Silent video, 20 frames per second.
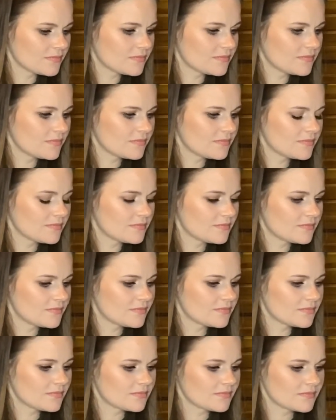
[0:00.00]

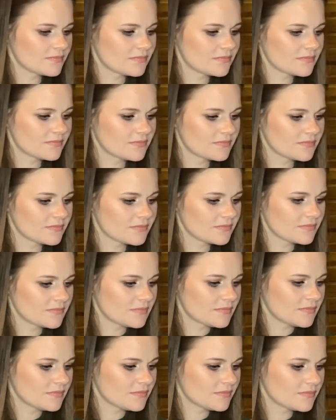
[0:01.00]

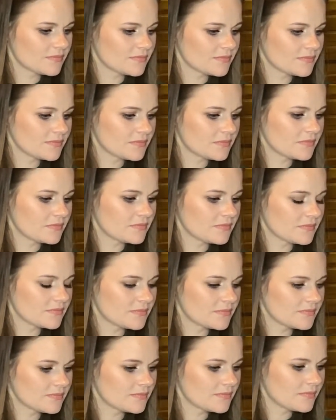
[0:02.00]

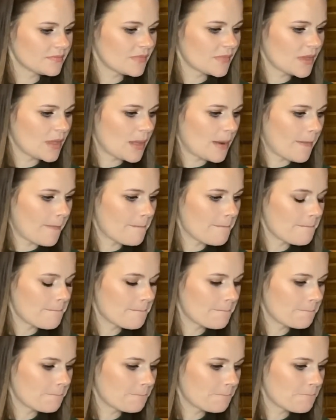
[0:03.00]

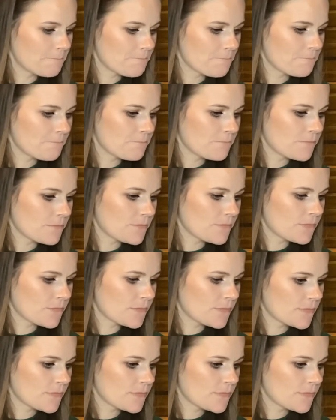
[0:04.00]
(not speaking)